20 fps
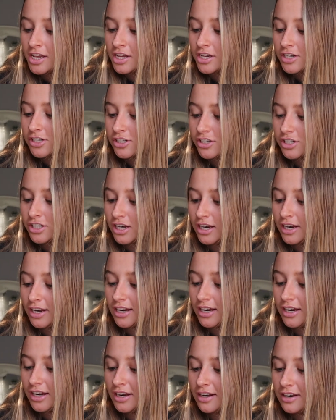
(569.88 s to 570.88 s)

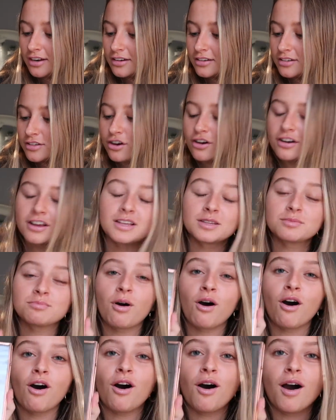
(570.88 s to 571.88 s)
she took his
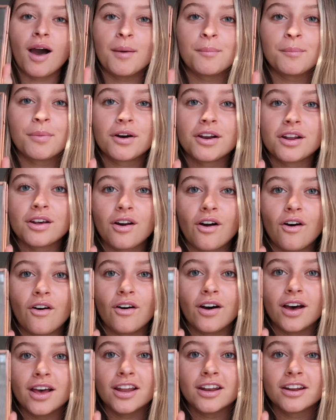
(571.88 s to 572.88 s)
paw and put it
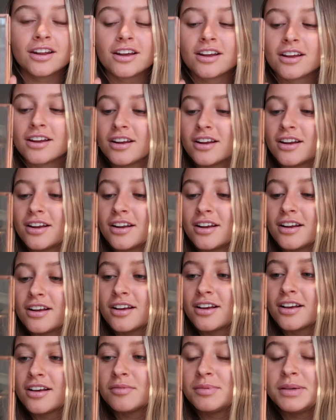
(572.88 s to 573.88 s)
on
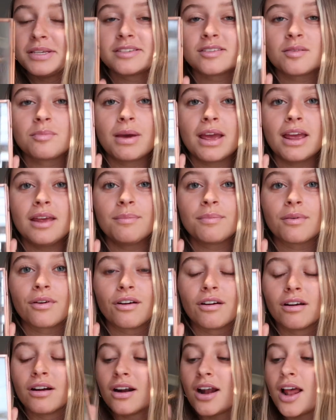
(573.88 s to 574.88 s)
a piece of
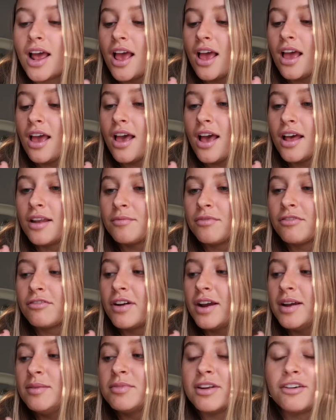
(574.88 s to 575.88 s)
paper and
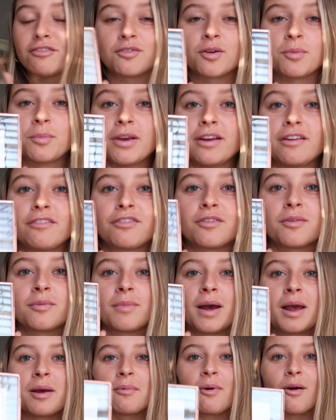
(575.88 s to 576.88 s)
framed it for me for
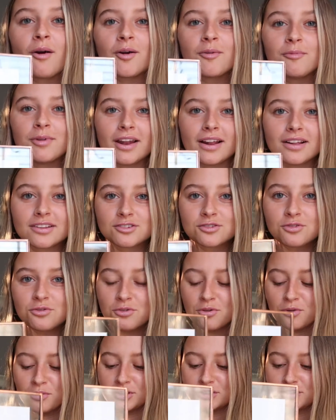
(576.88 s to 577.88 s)
my apartment at
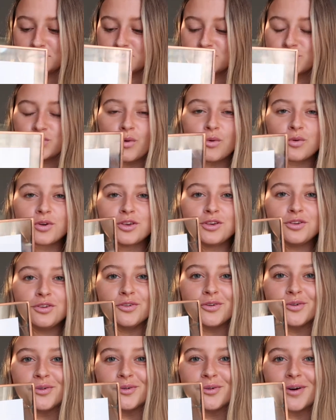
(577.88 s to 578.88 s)
school, which is so
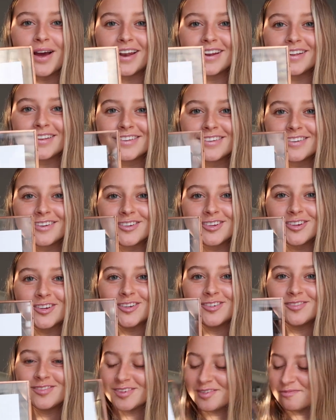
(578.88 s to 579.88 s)
cute. And it's such a
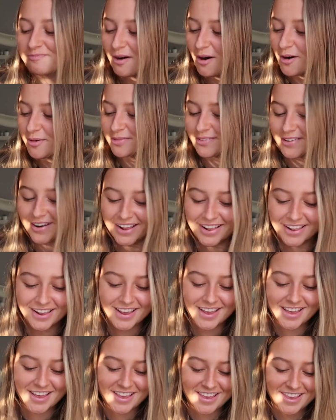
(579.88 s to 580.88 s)
cute little paw print.
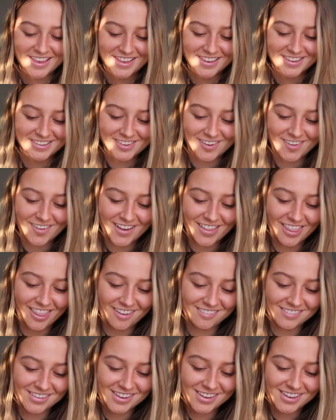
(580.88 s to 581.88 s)
So I
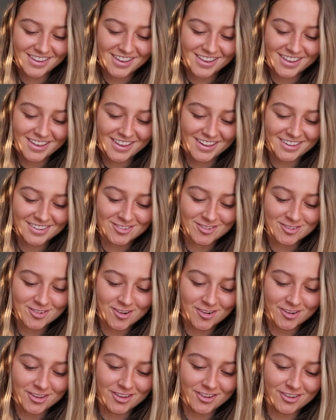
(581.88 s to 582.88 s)
love it. It's
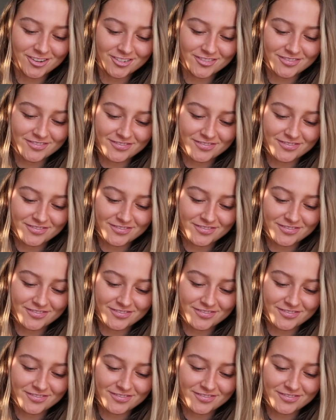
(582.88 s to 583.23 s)
so cute.